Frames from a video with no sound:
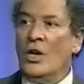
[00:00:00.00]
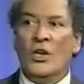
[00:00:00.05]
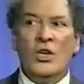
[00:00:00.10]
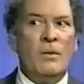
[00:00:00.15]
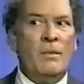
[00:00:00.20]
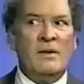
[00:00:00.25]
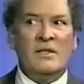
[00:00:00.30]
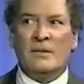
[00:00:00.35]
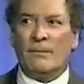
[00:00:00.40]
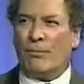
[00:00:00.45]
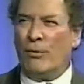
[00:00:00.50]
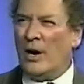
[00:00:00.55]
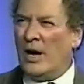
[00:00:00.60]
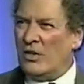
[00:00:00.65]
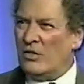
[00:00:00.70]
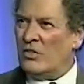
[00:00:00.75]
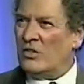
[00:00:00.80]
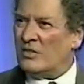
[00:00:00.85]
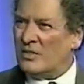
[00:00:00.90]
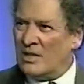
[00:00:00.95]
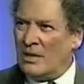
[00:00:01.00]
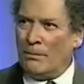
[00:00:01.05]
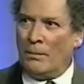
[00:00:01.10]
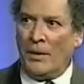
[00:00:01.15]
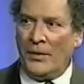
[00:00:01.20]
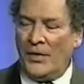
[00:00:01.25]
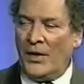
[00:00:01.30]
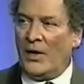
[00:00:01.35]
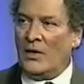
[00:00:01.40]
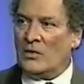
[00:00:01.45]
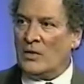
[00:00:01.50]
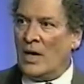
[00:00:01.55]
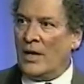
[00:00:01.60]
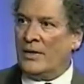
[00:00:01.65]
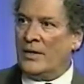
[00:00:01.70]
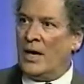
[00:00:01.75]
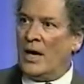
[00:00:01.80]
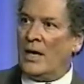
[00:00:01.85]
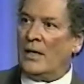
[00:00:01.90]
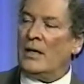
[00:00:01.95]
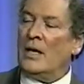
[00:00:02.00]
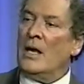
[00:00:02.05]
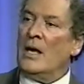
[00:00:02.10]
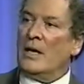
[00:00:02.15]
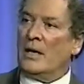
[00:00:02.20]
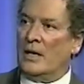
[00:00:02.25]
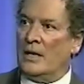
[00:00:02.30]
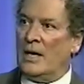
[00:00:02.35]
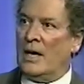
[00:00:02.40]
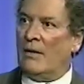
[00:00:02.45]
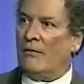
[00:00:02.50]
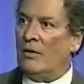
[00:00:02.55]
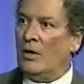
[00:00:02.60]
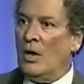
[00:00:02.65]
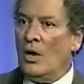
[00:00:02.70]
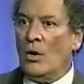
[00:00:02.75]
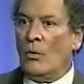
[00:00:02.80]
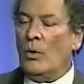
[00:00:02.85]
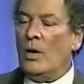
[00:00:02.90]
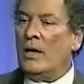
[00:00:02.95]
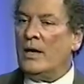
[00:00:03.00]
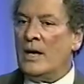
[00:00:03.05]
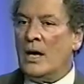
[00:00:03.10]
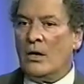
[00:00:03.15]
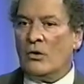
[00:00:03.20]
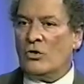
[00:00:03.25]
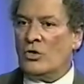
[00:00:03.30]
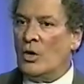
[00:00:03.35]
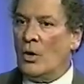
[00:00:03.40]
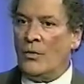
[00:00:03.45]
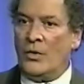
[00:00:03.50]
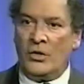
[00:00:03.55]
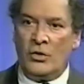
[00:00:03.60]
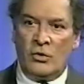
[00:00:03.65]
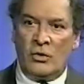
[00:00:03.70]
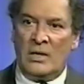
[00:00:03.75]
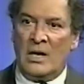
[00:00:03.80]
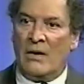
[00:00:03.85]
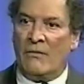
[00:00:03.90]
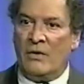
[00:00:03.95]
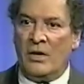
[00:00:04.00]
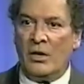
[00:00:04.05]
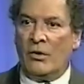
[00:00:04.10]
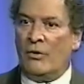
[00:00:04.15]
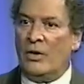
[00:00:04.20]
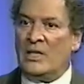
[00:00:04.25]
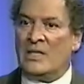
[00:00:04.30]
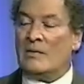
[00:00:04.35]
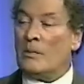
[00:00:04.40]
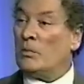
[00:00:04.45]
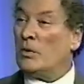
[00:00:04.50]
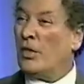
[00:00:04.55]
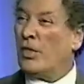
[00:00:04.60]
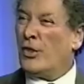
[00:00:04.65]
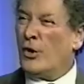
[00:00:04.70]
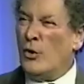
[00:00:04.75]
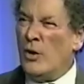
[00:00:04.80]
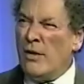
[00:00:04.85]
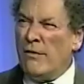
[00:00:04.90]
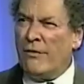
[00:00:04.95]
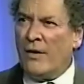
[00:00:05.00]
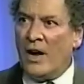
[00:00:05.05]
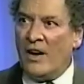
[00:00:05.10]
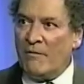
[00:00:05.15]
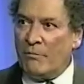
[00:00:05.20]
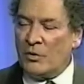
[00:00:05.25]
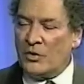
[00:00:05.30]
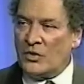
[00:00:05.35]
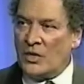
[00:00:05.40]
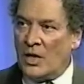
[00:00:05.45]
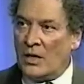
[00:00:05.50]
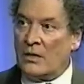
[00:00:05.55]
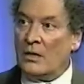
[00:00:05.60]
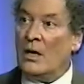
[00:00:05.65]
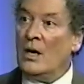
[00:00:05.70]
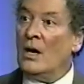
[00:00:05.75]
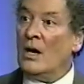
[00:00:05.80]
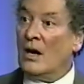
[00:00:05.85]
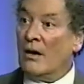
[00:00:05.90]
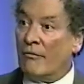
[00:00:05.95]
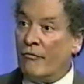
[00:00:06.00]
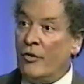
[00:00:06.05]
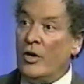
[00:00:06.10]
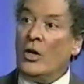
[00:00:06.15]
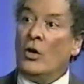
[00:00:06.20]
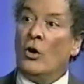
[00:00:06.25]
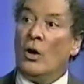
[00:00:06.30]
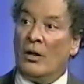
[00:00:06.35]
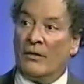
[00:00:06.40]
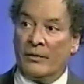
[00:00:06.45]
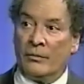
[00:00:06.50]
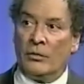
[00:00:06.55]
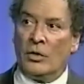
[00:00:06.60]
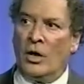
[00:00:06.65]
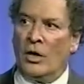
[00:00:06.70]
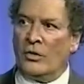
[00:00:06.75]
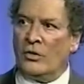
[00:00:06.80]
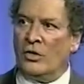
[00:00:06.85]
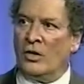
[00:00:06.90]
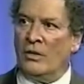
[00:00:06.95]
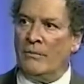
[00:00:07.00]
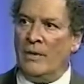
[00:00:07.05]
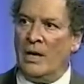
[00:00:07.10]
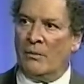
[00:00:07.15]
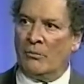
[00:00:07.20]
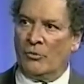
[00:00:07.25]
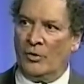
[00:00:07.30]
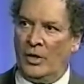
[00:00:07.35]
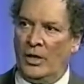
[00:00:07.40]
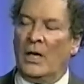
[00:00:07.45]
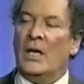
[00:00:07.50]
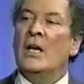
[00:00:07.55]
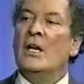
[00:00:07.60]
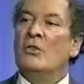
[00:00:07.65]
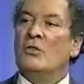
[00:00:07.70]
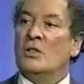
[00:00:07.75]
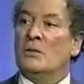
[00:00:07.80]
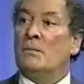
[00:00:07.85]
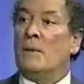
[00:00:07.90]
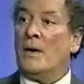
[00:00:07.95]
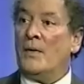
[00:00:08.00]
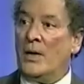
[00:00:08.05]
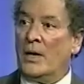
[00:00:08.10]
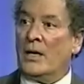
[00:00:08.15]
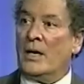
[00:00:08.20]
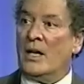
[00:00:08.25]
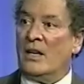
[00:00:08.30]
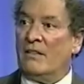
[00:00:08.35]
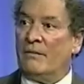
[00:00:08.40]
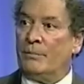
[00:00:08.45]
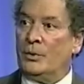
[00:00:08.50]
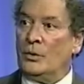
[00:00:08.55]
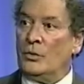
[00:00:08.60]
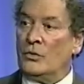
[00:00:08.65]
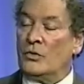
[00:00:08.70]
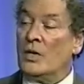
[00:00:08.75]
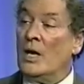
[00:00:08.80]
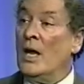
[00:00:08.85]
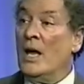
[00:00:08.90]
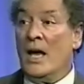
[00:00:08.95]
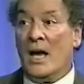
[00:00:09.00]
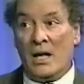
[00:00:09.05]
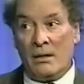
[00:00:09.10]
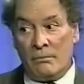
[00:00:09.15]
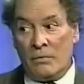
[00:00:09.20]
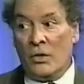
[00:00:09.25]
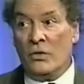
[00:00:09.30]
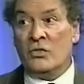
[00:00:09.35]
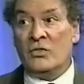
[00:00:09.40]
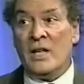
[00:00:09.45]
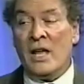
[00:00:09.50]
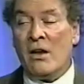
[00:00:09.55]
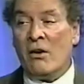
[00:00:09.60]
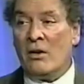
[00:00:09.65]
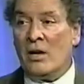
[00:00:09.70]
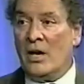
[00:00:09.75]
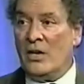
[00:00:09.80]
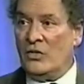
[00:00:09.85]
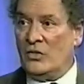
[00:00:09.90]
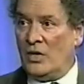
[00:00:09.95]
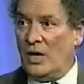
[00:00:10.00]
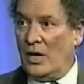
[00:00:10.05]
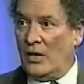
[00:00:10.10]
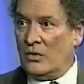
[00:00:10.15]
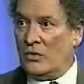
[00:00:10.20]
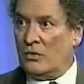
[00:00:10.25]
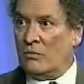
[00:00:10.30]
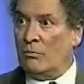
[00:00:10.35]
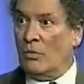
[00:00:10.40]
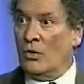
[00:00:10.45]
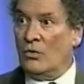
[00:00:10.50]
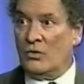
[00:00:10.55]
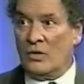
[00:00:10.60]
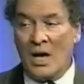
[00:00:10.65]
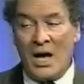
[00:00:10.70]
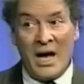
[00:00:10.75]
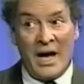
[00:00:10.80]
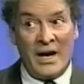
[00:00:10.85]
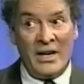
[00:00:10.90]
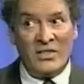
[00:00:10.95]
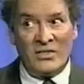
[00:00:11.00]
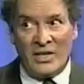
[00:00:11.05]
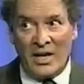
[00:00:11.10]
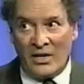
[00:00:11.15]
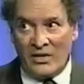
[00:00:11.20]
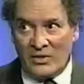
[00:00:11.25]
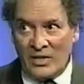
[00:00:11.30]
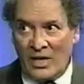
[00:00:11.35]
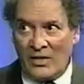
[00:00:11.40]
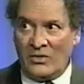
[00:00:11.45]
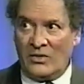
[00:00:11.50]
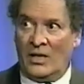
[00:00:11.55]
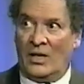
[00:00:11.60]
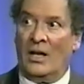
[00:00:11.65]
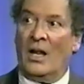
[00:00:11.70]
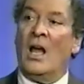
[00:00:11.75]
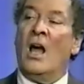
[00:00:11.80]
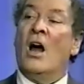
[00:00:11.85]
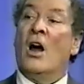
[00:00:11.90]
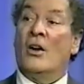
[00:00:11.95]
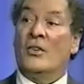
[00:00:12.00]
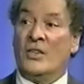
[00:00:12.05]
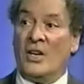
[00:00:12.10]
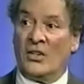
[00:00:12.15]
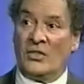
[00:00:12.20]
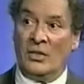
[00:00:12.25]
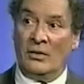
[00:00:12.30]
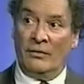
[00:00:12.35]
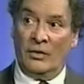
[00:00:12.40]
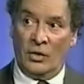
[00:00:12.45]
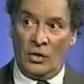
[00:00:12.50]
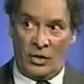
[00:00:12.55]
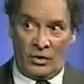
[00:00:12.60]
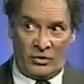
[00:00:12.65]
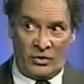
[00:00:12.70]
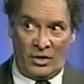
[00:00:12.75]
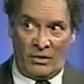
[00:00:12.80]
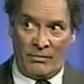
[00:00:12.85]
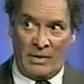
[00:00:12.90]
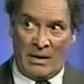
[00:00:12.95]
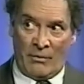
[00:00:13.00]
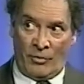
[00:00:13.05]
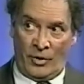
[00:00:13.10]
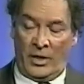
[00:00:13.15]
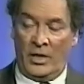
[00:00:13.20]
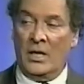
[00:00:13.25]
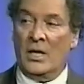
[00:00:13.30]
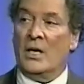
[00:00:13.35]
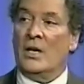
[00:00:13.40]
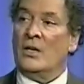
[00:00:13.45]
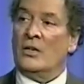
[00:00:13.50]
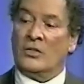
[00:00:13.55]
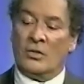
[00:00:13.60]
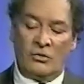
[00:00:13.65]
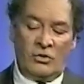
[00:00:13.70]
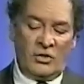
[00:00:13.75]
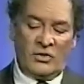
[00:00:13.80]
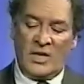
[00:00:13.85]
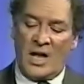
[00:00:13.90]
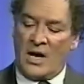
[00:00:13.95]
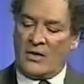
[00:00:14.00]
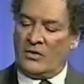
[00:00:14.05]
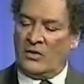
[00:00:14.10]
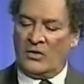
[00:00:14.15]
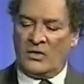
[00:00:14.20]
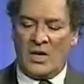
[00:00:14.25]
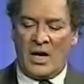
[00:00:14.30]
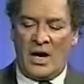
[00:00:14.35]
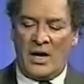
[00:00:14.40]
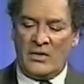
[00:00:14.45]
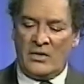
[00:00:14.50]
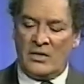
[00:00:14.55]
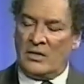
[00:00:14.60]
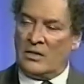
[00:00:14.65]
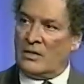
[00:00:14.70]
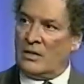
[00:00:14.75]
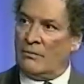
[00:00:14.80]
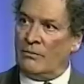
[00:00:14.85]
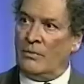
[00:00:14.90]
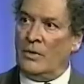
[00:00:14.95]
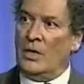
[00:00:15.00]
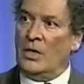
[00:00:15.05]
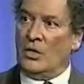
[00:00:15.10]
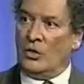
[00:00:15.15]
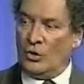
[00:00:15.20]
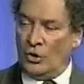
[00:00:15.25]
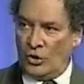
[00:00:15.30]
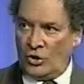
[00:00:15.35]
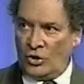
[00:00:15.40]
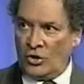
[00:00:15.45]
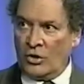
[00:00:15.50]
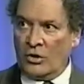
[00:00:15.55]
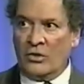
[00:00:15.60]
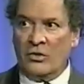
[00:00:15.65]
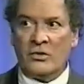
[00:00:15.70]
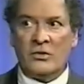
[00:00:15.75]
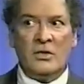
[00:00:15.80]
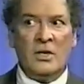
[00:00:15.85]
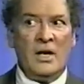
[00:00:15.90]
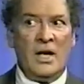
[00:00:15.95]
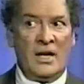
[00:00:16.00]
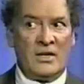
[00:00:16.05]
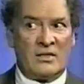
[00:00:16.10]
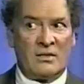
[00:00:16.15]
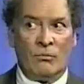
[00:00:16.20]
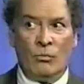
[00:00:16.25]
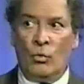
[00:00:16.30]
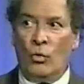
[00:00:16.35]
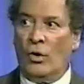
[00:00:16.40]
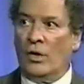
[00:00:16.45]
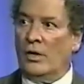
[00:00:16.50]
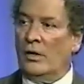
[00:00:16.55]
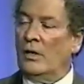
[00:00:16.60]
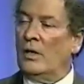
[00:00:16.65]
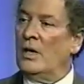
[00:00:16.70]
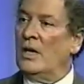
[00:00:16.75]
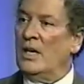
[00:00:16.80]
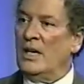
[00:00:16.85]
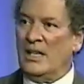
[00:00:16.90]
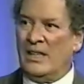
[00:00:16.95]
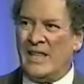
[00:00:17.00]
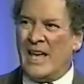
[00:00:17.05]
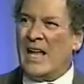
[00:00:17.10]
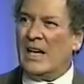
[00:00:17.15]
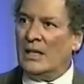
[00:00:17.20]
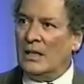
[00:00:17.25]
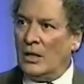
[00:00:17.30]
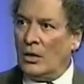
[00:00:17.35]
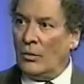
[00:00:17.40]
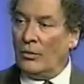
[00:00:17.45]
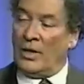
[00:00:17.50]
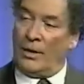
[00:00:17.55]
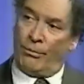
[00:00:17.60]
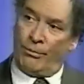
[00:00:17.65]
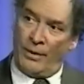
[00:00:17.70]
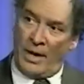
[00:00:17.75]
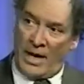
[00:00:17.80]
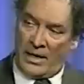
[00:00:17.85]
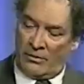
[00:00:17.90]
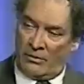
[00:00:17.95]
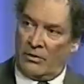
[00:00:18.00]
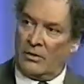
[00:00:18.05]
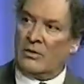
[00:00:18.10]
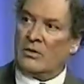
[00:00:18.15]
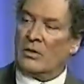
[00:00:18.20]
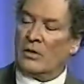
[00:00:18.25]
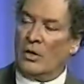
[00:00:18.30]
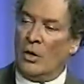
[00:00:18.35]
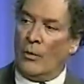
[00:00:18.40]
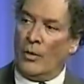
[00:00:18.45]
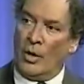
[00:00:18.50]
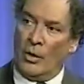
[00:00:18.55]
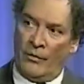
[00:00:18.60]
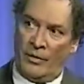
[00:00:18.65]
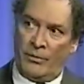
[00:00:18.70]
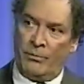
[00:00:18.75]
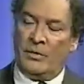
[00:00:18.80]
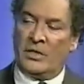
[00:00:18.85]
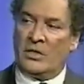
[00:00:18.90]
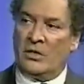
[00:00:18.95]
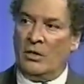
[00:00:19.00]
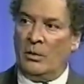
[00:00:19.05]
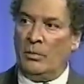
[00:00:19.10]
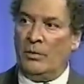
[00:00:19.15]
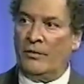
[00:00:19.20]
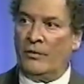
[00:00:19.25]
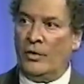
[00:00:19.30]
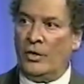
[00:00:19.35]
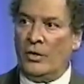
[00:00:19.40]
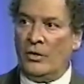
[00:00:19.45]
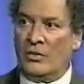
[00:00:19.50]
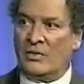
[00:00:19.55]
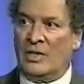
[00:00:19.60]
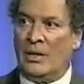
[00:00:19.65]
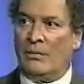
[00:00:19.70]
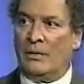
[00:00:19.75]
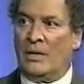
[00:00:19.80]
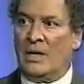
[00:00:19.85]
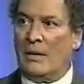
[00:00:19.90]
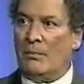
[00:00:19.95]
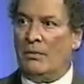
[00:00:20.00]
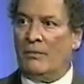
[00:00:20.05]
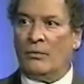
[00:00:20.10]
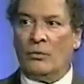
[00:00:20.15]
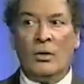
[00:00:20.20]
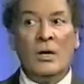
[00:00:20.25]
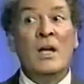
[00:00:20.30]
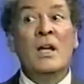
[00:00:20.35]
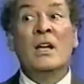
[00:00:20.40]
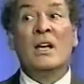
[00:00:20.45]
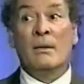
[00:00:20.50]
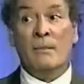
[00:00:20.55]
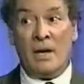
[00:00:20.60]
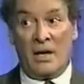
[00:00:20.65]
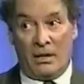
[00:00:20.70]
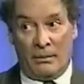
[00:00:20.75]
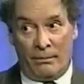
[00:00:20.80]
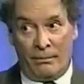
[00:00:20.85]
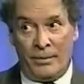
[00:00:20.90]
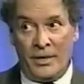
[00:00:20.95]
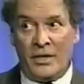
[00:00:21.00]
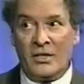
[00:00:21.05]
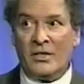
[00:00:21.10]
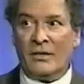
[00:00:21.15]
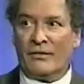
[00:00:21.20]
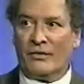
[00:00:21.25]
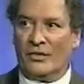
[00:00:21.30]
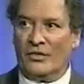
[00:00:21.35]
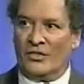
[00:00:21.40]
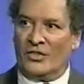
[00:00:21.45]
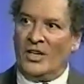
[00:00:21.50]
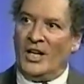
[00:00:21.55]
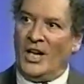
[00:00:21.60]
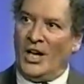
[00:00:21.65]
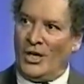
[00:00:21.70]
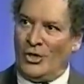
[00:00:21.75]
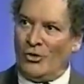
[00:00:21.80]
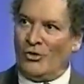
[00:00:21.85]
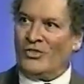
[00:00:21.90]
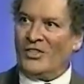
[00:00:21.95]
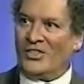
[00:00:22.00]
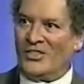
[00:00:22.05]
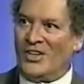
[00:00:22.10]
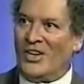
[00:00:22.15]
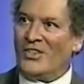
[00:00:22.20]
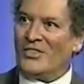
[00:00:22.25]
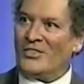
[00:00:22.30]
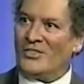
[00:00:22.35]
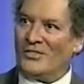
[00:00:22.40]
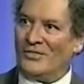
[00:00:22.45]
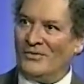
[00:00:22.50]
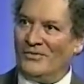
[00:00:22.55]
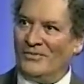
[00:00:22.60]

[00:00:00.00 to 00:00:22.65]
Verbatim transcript: You'd be surprised, just simple things like that can have it. We now show that you can have an increase of up to thirty-five percent of recall from long-term memory just by that kind of boost. And most standardized tests, most high-stakes testing, are testing for long-term memory. So just exercise and some good sugars and some Some water, that alone, and, and going over the material before you go to sleep the night before, can make a big difference in your success.